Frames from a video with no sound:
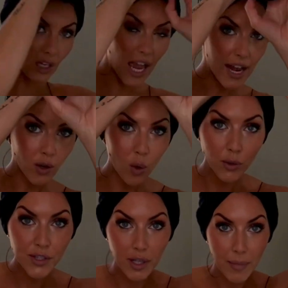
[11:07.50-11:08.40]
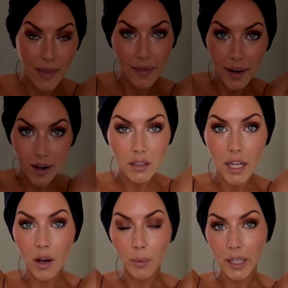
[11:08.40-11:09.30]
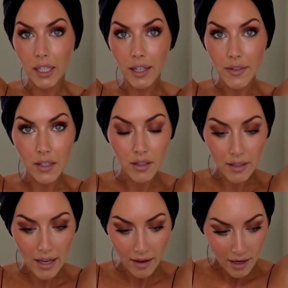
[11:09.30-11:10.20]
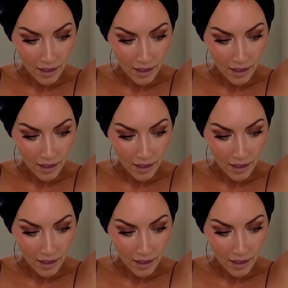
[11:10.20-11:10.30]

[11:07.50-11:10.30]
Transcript: and holds them in there. Now we're gonna let this sit.